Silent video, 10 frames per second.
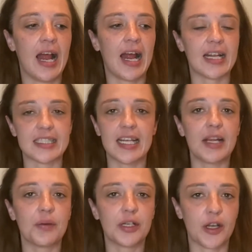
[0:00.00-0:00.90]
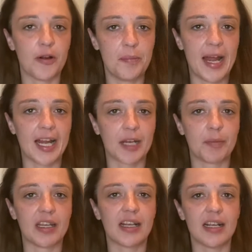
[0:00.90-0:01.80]
I said I would go back
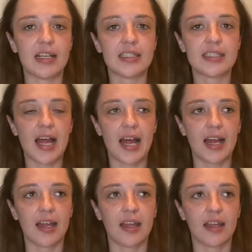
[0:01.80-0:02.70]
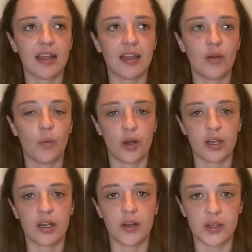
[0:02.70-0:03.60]
because I
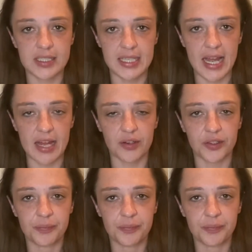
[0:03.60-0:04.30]
wanted to go to Seattle.